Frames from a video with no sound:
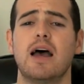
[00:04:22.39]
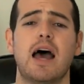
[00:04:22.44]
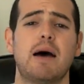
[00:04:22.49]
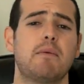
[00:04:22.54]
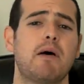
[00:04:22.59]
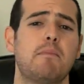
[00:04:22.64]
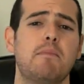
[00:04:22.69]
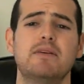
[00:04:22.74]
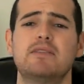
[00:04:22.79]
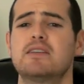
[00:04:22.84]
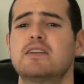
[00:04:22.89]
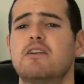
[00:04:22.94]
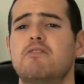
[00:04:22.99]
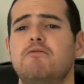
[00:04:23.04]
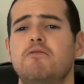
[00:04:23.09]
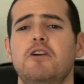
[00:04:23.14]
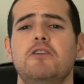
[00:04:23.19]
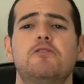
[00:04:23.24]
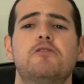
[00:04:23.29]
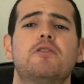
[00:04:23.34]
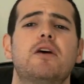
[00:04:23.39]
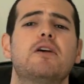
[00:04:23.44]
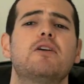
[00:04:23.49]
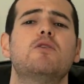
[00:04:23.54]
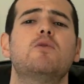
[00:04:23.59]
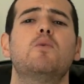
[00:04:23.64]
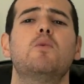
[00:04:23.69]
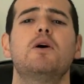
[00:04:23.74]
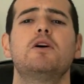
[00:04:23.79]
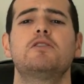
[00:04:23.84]
Am I missing a feature that
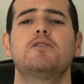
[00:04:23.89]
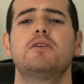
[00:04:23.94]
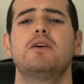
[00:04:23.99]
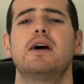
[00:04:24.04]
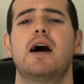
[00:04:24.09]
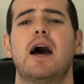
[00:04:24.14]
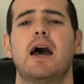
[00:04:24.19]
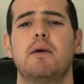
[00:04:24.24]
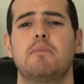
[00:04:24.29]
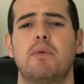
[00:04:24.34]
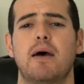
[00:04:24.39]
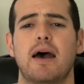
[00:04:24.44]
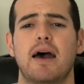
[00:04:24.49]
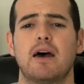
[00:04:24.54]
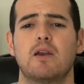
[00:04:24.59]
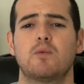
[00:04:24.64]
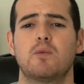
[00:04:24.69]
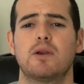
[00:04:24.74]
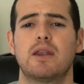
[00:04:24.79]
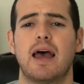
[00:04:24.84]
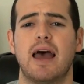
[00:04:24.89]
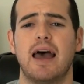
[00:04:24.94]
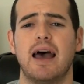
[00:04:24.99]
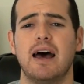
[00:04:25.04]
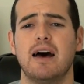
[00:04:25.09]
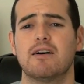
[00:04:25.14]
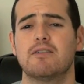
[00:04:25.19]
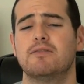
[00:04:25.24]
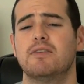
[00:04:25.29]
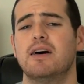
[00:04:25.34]
you wish the iPad would
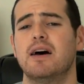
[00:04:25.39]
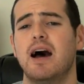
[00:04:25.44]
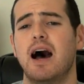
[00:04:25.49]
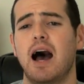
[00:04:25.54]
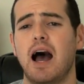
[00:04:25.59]
have?